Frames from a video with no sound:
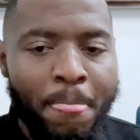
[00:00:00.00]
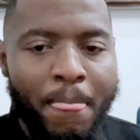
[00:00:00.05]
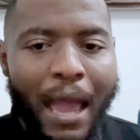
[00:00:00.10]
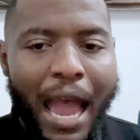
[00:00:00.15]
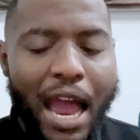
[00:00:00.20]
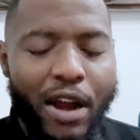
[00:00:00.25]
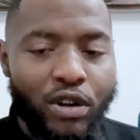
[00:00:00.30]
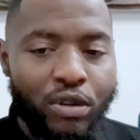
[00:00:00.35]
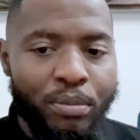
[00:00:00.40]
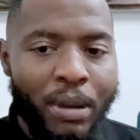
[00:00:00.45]

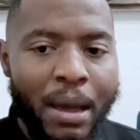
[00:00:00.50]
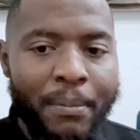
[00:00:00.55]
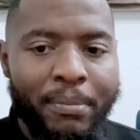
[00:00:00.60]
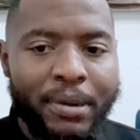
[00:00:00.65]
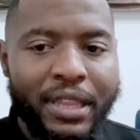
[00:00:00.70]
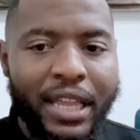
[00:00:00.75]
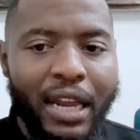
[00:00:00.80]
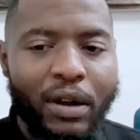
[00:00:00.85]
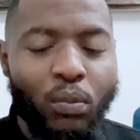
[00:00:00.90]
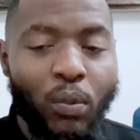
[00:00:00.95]
I remember
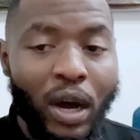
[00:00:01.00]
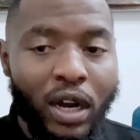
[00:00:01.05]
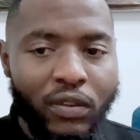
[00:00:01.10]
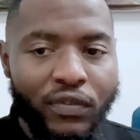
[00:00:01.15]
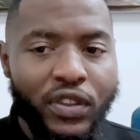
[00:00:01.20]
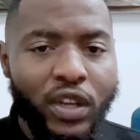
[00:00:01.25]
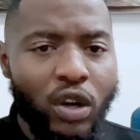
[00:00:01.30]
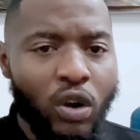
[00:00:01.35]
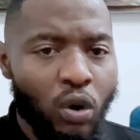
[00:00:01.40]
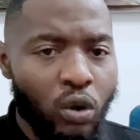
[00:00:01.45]
that one of
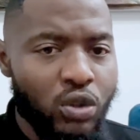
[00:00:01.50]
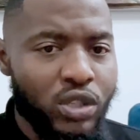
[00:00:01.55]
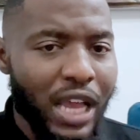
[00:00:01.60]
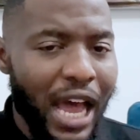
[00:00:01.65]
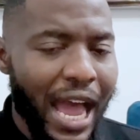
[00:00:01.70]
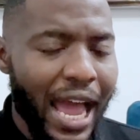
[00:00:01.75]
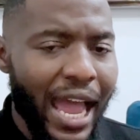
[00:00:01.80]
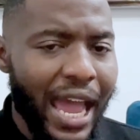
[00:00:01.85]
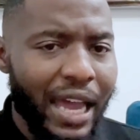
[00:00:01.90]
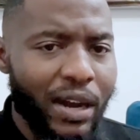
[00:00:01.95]
the goals
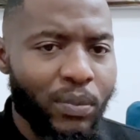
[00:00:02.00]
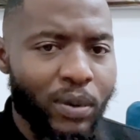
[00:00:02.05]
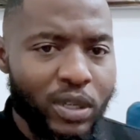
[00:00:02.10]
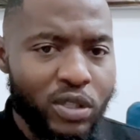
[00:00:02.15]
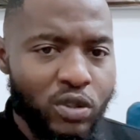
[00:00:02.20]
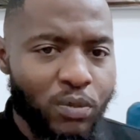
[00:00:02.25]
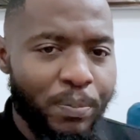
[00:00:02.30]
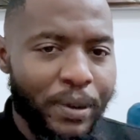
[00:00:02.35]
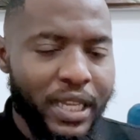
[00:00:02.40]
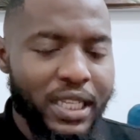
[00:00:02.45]
I had was
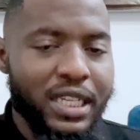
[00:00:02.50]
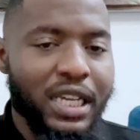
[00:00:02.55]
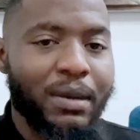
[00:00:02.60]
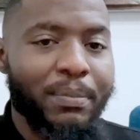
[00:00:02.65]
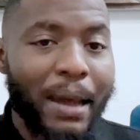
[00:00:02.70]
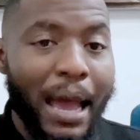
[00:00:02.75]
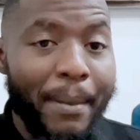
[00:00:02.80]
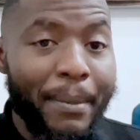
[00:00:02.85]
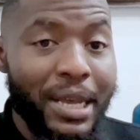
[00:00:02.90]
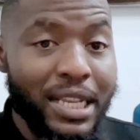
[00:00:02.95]
to basically
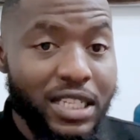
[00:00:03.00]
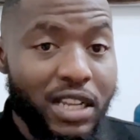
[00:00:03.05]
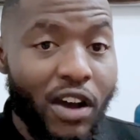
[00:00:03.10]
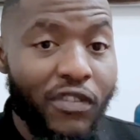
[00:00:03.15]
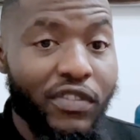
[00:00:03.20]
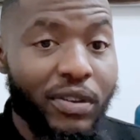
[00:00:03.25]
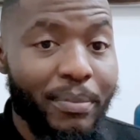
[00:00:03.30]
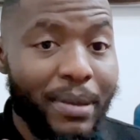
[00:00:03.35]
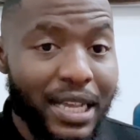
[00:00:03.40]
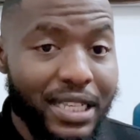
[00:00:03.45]
buy
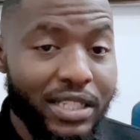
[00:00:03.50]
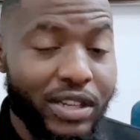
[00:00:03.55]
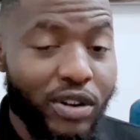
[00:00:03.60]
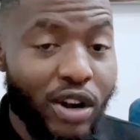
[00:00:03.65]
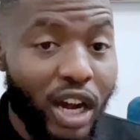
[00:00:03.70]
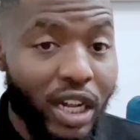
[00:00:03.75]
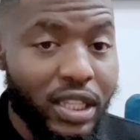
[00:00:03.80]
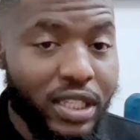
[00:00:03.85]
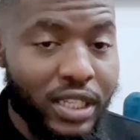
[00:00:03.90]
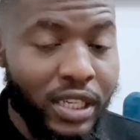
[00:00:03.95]
myself a
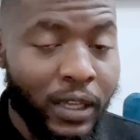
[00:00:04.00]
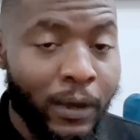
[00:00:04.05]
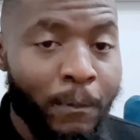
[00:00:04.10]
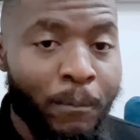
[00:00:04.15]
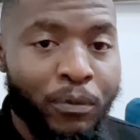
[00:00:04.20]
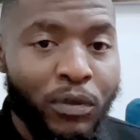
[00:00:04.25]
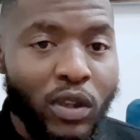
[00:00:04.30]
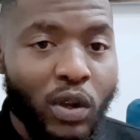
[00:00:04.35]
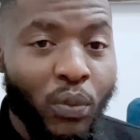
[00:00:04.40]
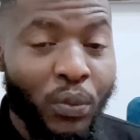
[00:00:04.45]
Maserati,
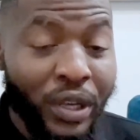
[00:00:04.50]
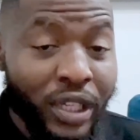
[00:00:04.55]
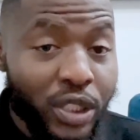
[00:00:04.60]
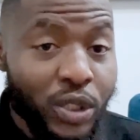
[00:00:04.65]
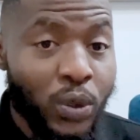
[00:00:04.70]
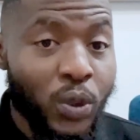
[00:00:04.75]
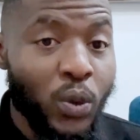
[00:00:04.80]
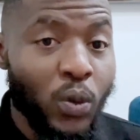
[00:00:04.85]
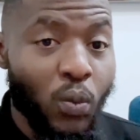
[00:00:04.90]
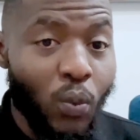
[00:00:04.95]
which
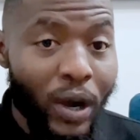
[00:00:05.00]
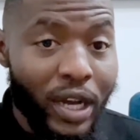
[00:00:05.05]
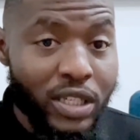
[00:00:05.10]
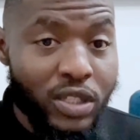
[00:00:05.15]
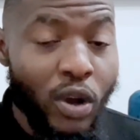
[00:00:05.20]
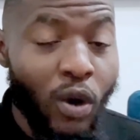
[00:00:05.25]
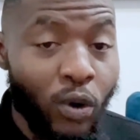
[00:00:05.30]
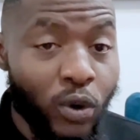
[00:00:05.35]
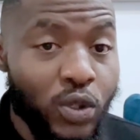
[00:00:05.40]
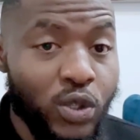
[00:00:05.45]
was
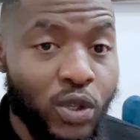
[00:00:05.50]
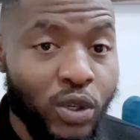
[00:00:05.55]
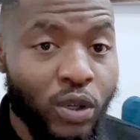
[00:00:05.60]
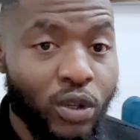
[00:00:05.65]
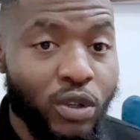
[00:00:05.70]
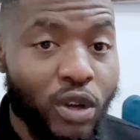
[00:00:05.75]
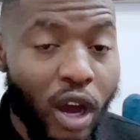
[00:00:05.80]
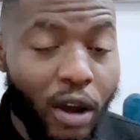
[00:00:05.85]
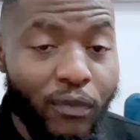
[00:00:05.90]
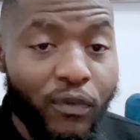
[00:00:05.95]
also
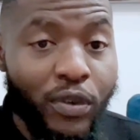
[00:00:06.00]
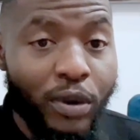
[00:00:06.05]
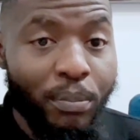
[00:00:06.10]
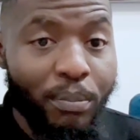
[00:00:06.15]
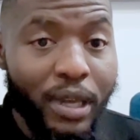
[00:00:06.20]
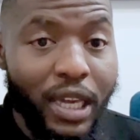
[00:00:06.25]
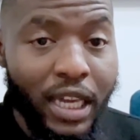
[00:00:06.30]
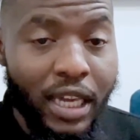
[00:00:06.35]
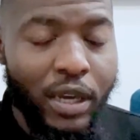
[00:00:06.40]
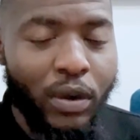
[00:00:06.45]
not for
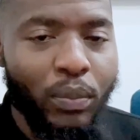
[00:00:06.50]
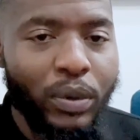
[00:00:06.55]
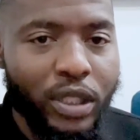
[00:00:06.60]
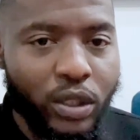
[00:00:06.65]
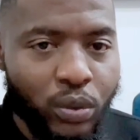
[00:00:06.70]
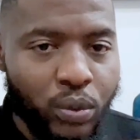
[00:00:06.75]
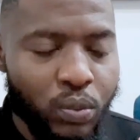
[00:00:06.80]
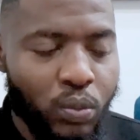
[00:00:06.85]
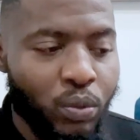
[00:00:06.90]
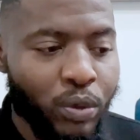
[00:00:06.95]
me,
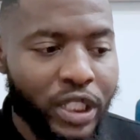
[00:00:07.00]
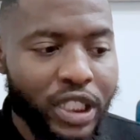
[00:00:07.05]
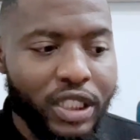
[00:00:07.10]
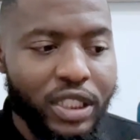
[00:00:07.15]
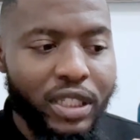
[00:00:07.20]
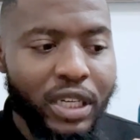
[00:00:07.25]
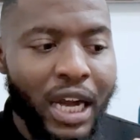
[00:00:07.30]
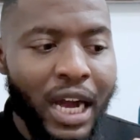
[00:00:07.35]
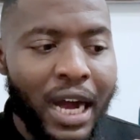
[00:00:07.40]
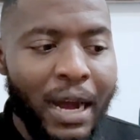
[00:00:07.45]

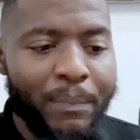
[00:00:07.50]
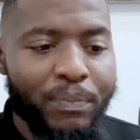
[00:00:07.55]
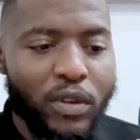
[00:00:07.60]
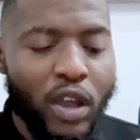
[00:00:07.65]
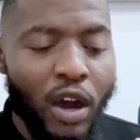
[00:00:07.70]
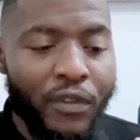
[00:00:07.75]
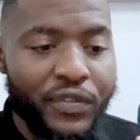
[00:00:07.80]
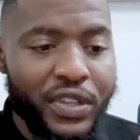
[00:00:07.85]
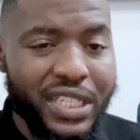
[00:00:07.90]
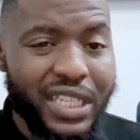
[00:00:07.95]
which
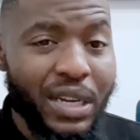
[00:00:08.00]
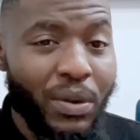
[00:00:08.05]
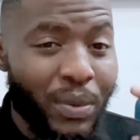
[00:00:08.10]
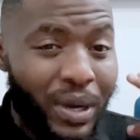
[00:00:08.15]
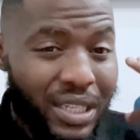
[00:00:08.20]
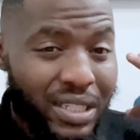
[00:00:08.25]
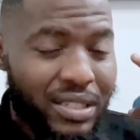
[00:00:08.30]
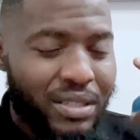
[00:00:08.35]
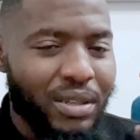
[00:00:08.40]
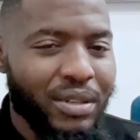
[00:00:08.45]
obviously
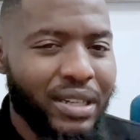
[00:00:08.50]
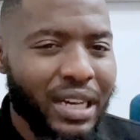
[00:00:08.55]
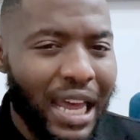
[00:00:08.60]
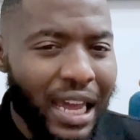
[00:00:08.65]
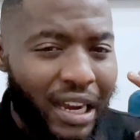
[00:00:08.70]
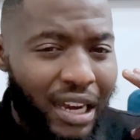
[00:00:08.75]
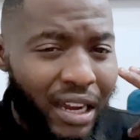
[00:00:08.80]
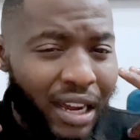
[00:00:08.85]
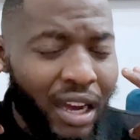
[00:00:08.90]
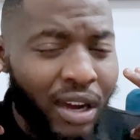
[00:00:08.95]
was
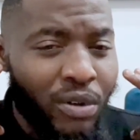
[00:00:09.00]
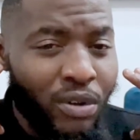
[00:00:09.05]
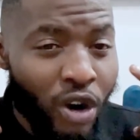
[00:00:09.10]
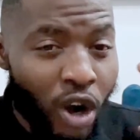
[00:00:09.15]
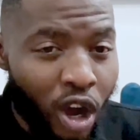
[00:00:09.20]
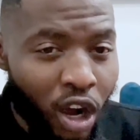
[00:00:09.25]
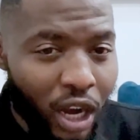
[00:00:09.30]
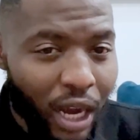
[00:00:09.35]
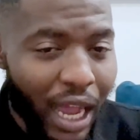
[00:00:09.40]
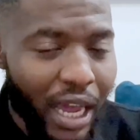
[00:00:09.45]
like a
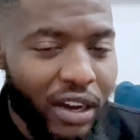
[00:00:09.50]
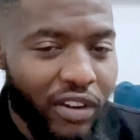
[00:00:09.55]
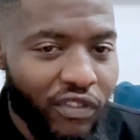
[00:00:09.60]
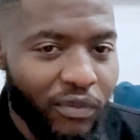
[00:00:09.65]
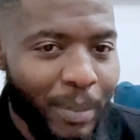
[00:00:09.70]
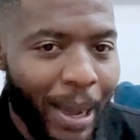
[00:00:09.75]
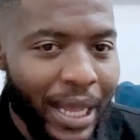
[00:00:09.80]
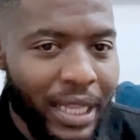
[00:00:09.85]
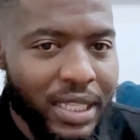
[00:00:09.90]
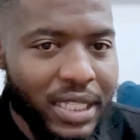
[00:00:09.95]
wrong kind of
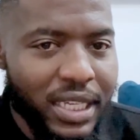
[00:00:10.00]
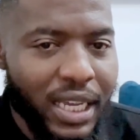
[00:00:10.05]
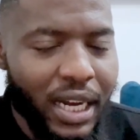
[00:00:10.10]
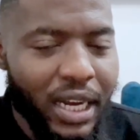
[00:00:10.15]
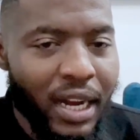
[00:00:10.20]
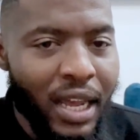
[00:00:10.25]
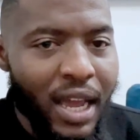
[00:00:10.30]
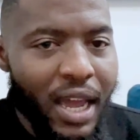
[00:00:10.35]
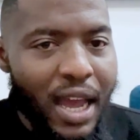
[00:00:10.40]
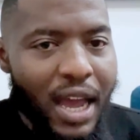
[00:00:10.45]
mindset.